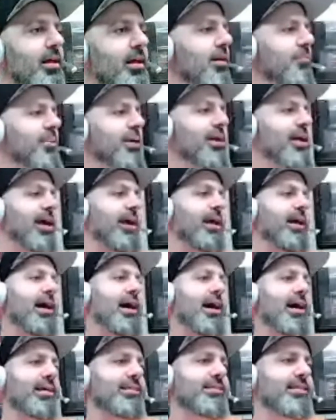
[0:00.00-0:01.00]
But yeah,
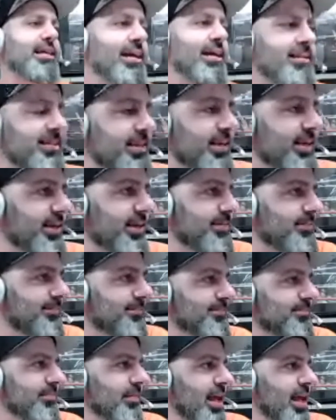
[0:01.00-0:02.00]
guys, that's it.
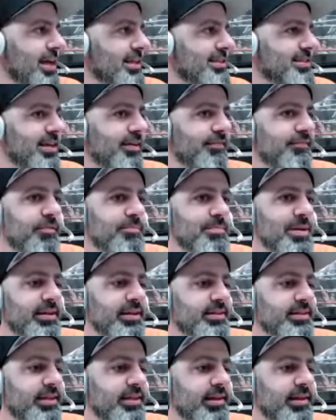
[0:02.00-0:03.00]
That's it for me
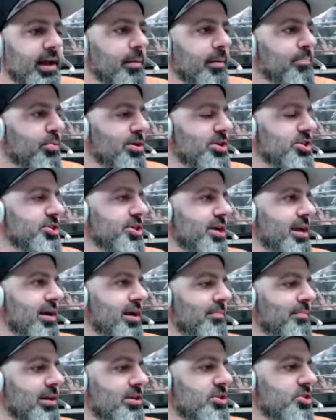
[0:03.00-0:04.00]
tonight. Appreciate
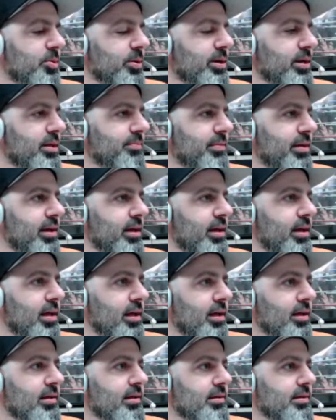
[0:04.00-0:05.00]
everybody joining me.
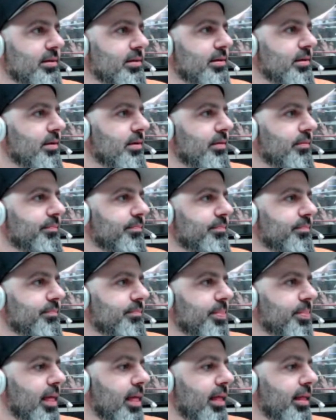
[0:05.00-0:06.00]

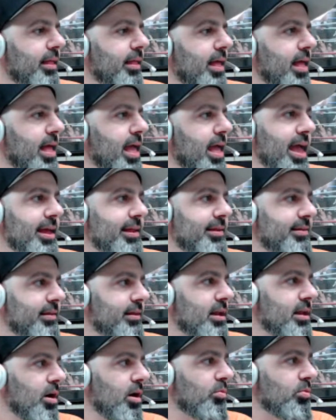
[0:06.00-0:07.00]
And,
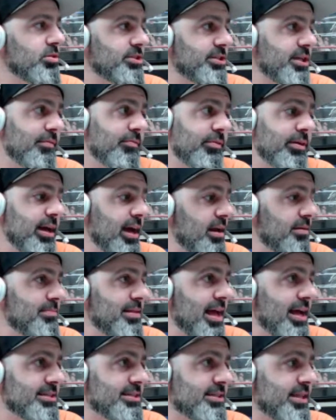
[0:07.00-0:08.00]
we'll see if we get him
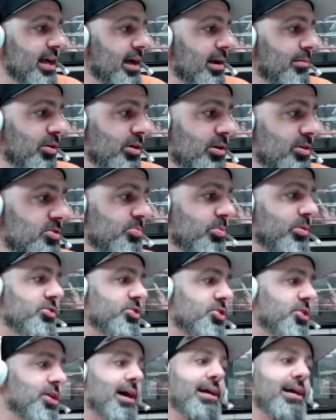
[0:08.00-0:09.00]
next time. We'll
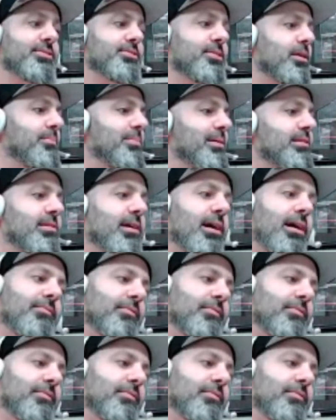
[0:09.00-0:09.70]
try. It's going to be tough.